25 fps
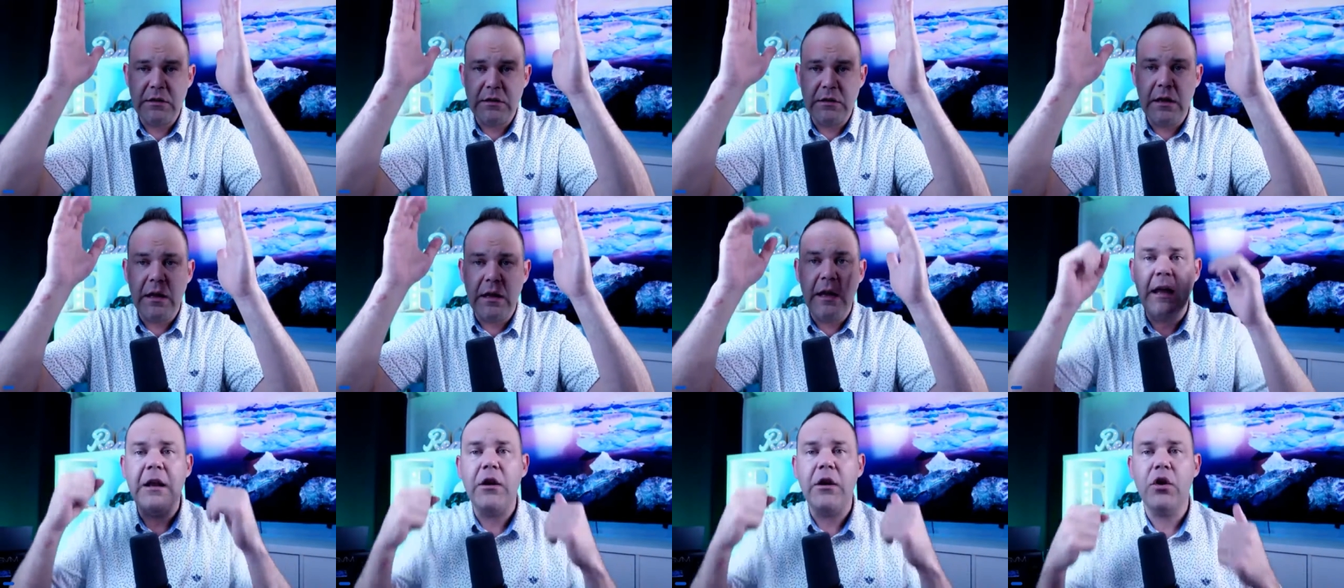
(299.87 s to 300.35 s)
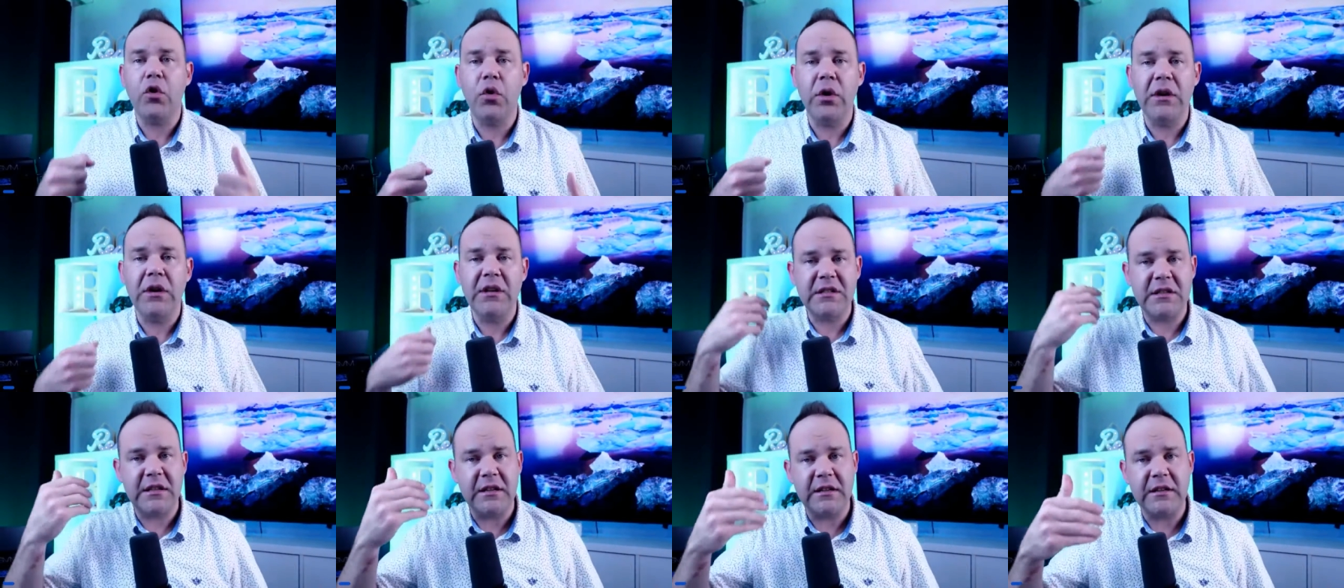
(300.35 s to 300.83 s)
increase
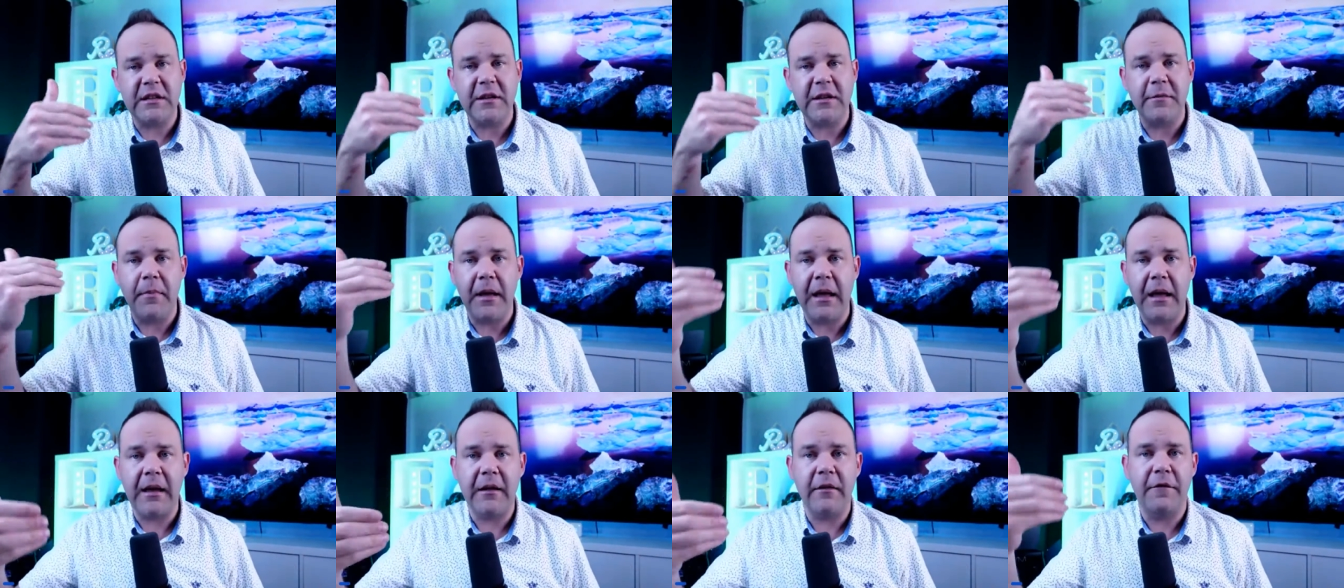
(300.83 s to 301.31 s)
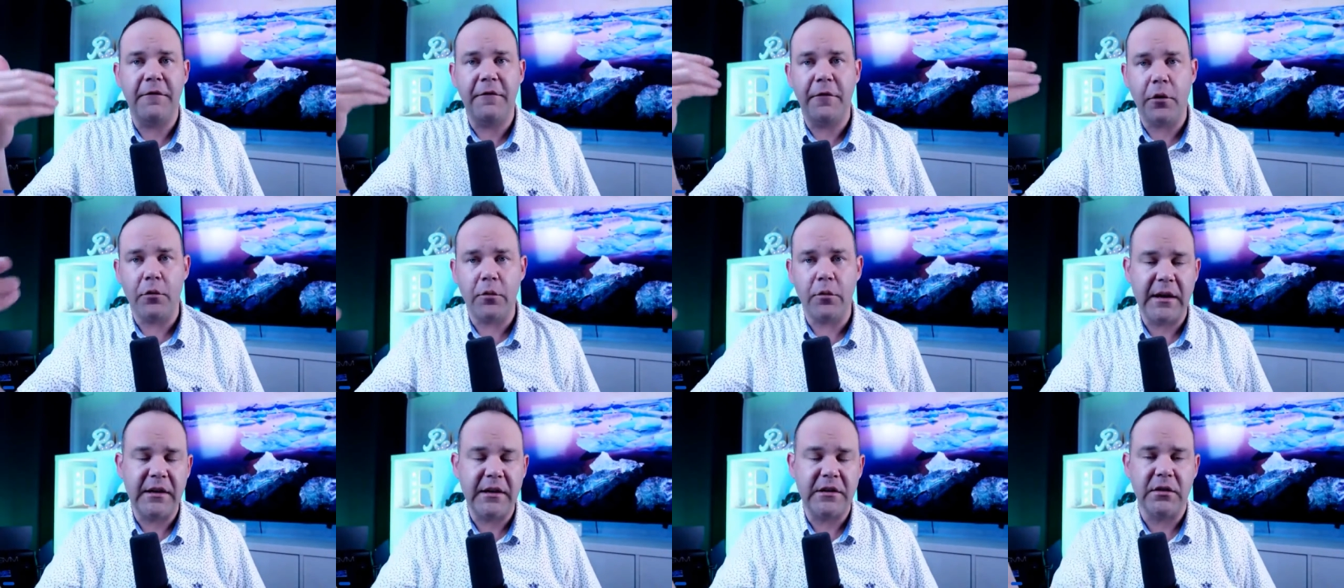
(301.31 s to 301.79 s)
the demand for
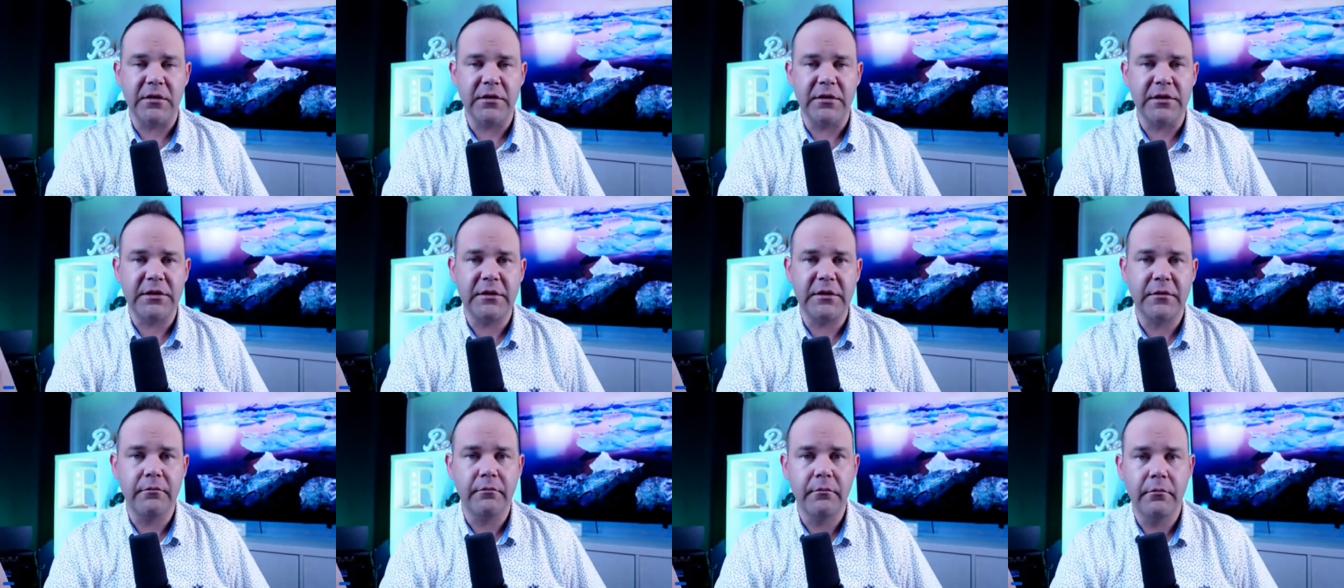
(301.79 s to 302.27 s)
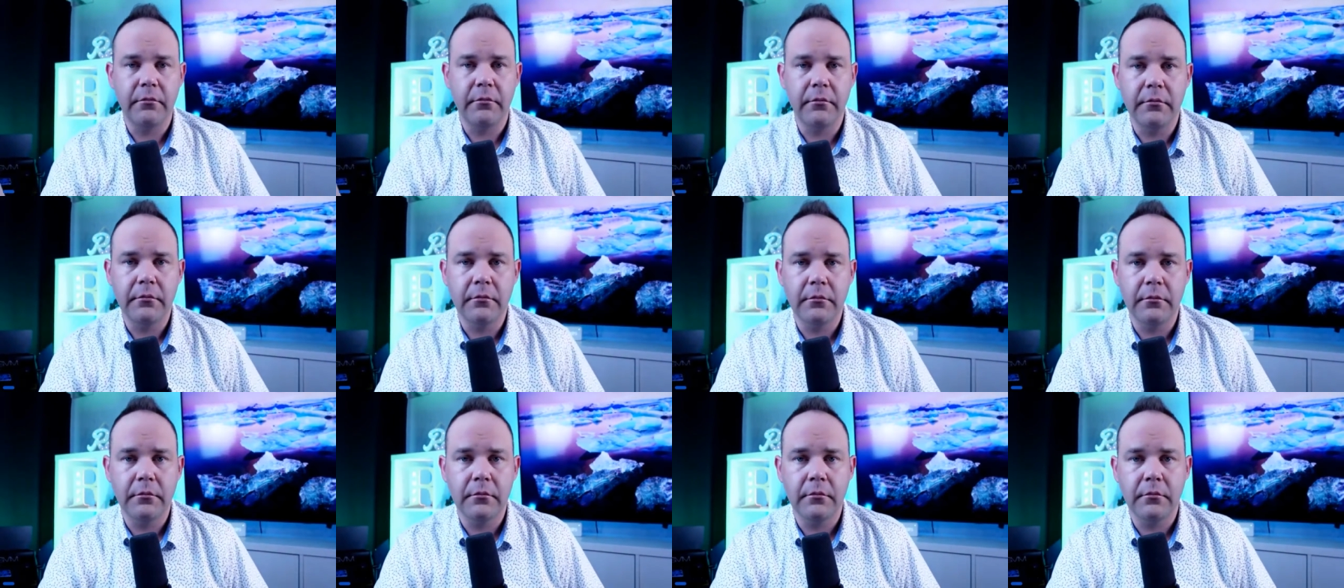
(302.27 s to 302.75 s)
rentals?
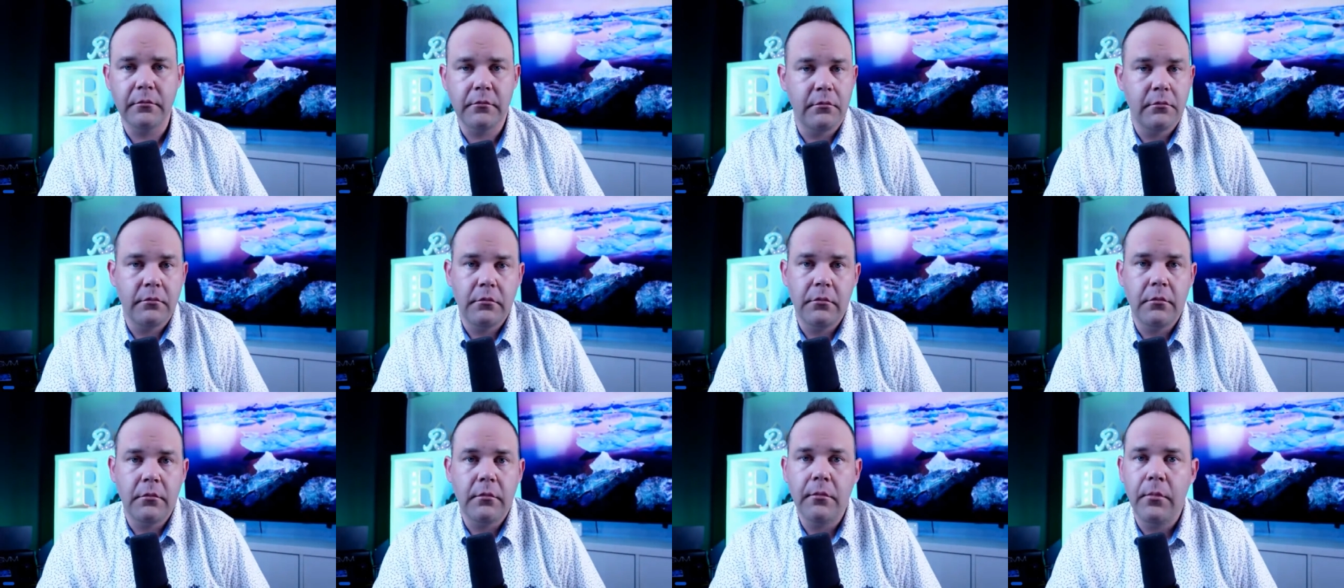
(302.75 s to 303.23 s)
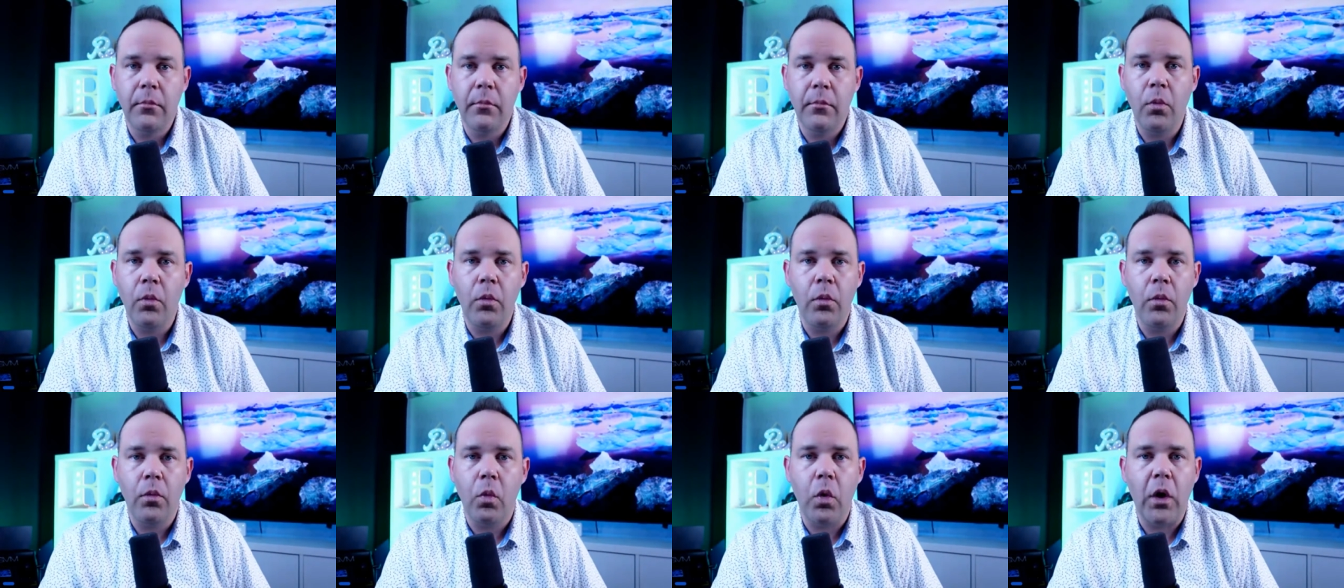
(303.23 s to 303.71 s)

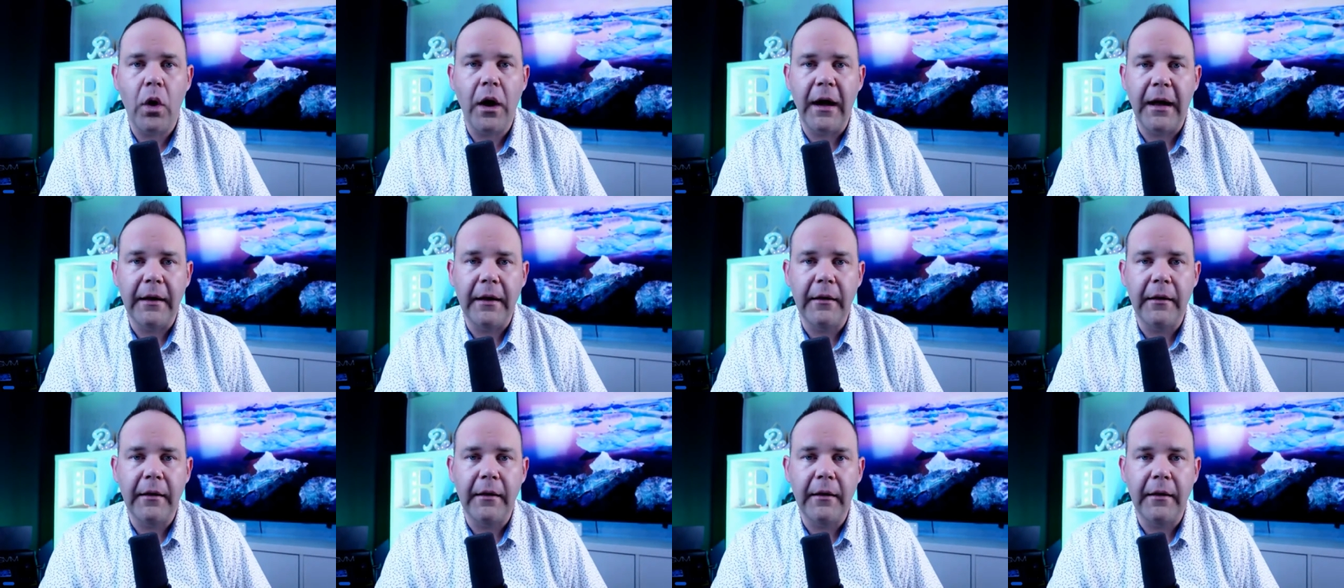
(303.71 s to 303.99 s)
Why?